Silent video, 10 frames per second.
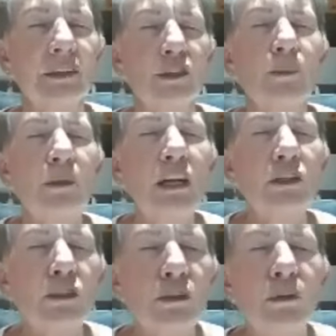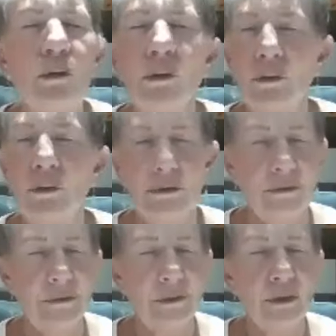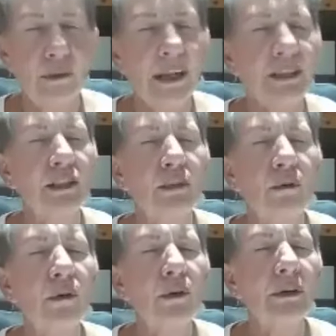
to bring truth to us, Lord,